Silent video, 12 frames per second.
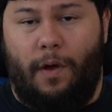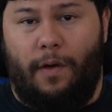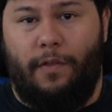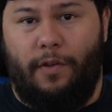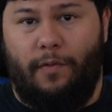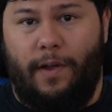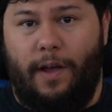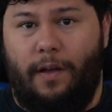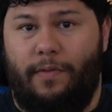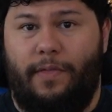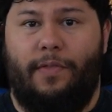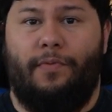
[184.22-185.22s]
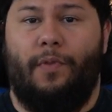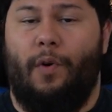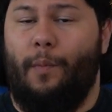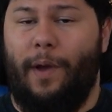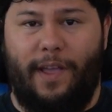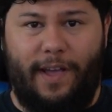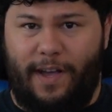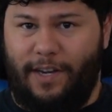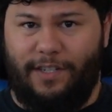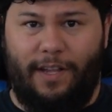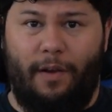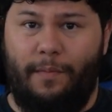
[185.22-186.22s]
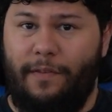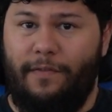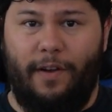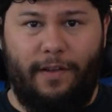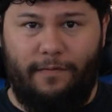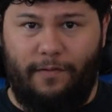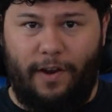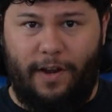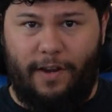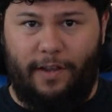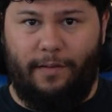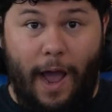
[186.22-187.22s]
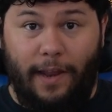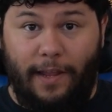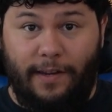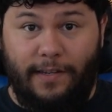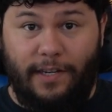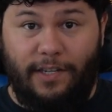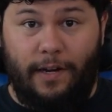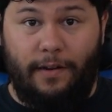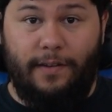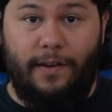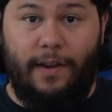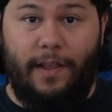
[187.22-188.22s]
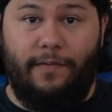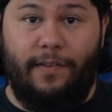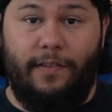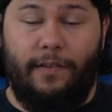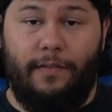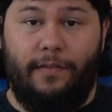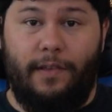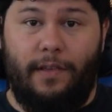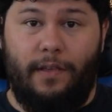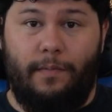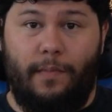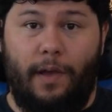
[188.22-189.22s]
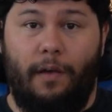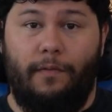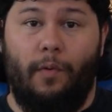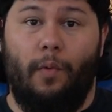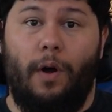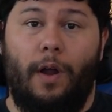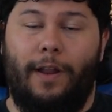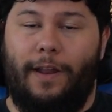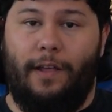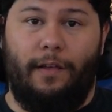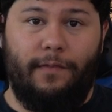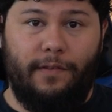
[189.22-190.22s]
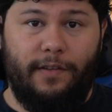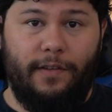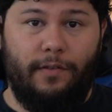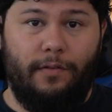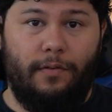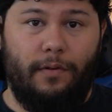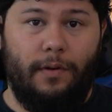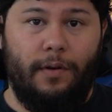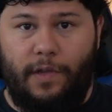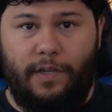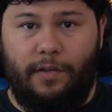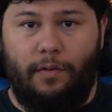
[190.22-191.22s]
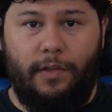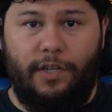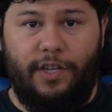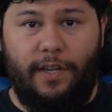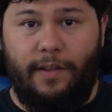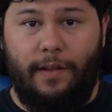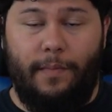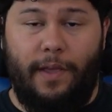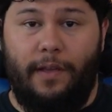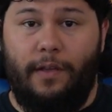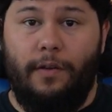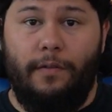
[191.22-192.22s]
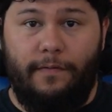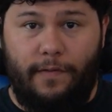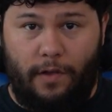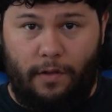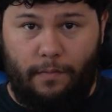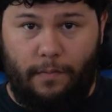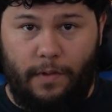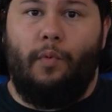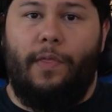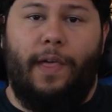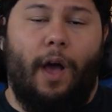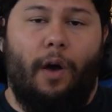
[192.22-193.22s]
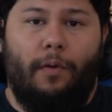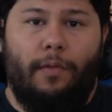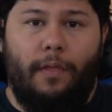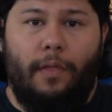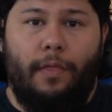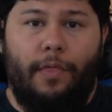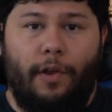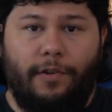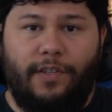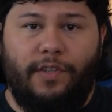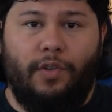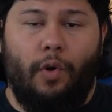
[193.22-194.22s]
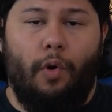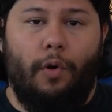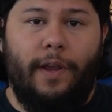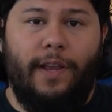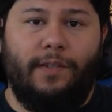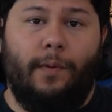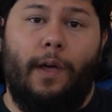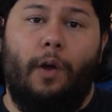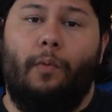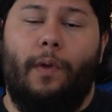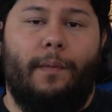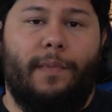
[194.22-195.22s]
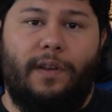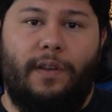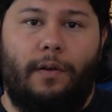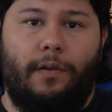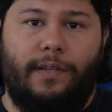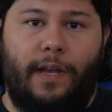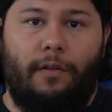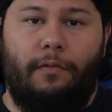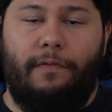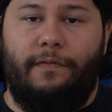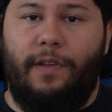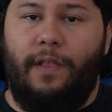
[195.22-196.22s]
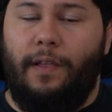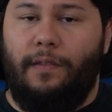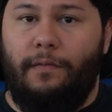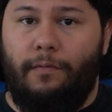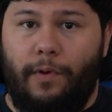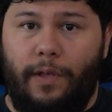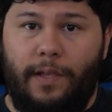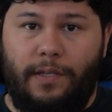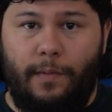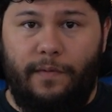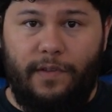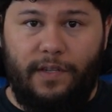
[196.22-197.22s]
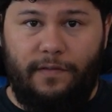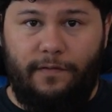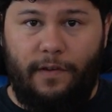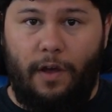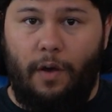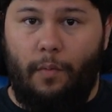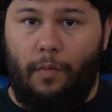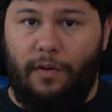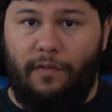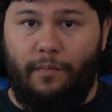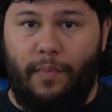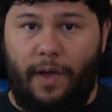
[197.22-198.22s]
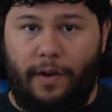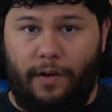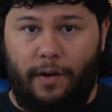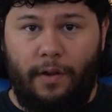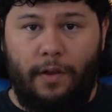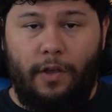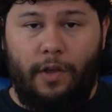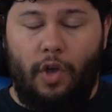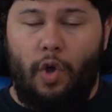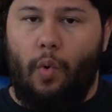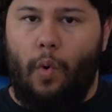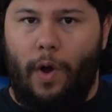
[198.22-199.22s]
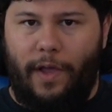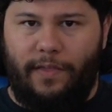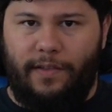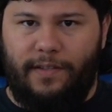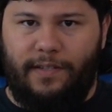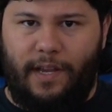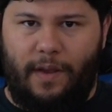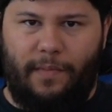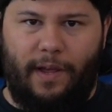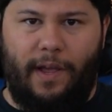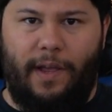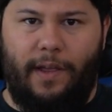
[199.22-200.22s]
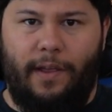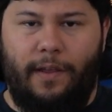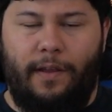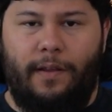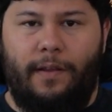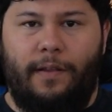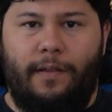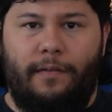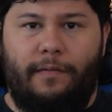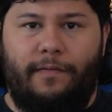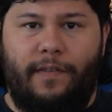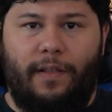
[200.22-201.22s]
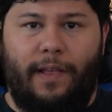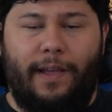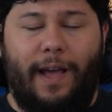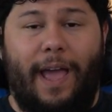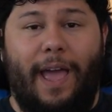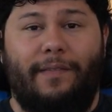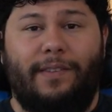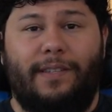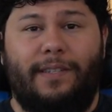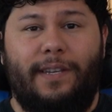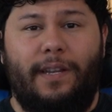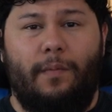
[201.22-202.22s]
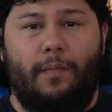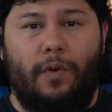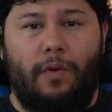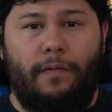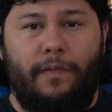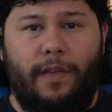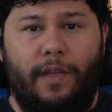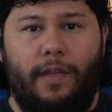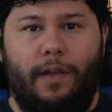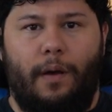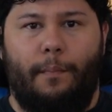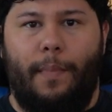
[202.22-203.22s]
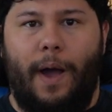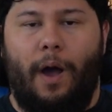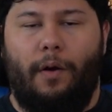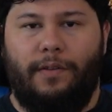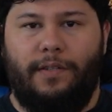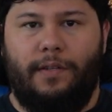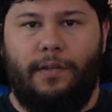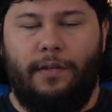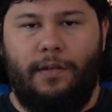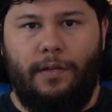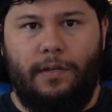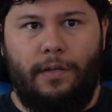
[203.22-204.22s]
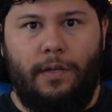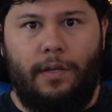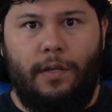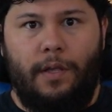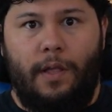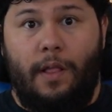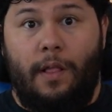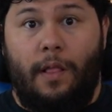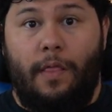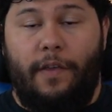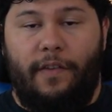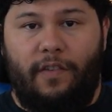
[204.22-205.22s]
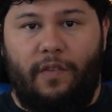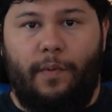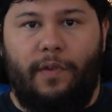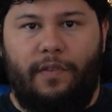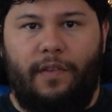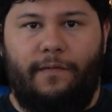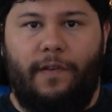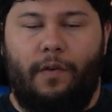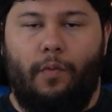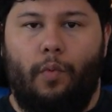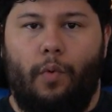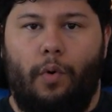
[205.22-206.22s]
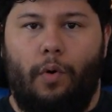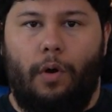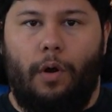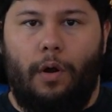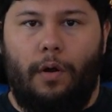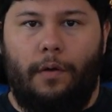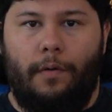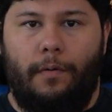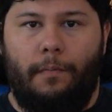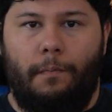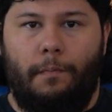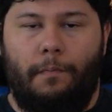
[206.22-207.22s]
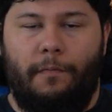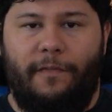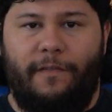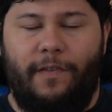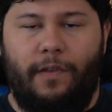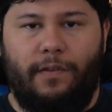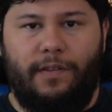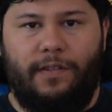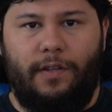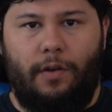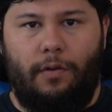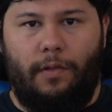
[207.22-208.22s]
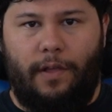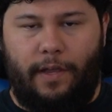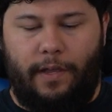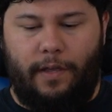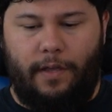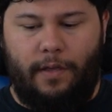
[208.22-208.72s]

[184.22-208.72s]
on the ground, oh my gosh, that would be fucking frightening. I'd like to say shout out to Navy SEAL Team Alpha 1 and Alpha 2 because holy shit did it make a good film. Without their stories and without Ray Mendoza, I don't feel like the realism of this film would have been quite the same. And I feel like I haven't seen a movie about this specific war feel so like